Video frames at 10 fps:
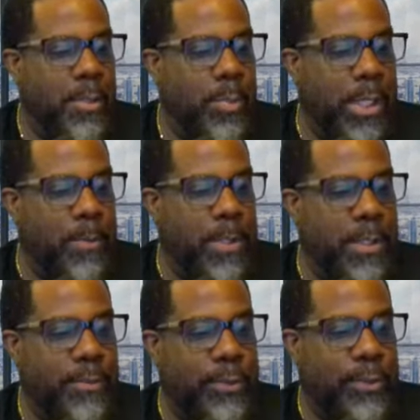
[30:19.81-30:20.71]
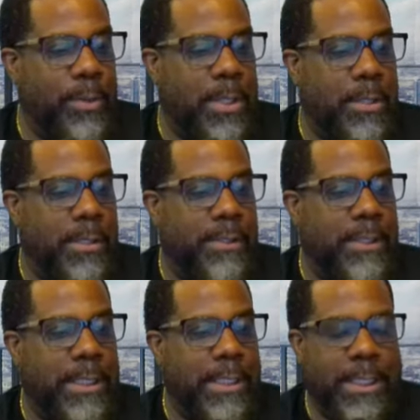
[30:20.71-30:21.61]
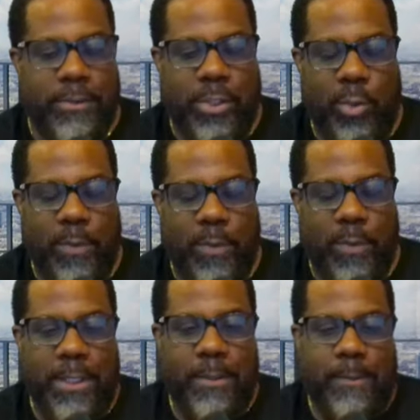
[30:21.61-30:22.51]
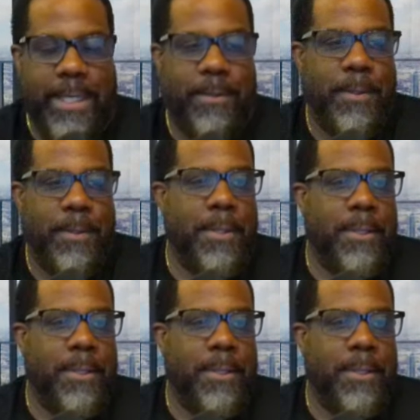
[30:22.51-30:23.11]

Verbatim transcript: But I don't want to hold you too long. I just need to get a Turbo video out